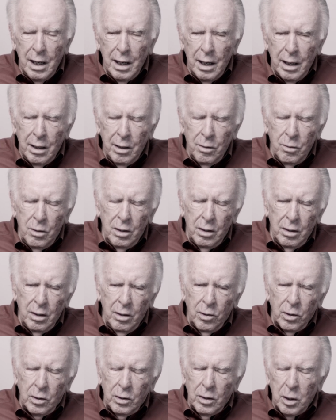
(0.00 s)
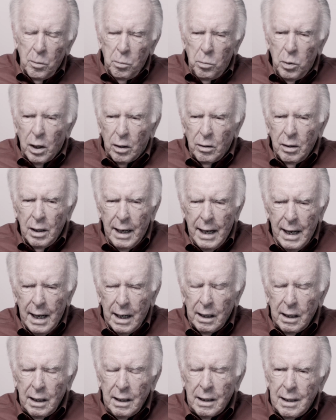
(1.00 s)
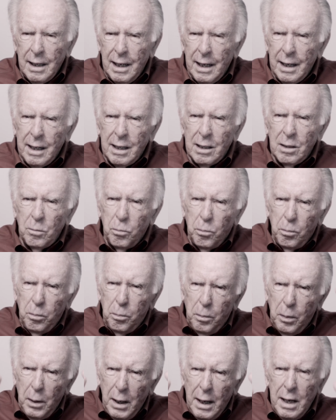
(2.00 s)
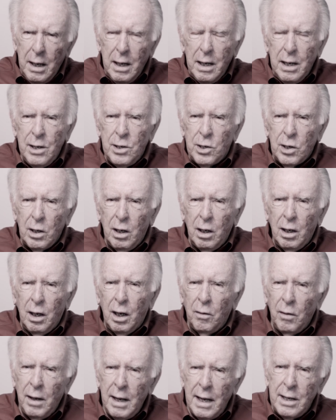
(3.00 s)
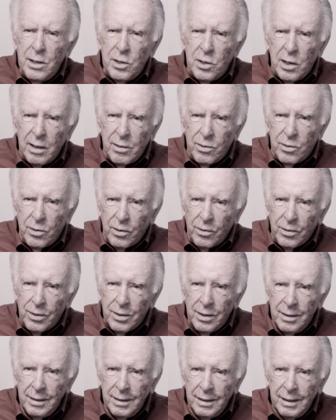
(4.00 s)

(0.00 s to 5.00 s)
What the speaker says: I looked at a book that had an entire page of hand gestures.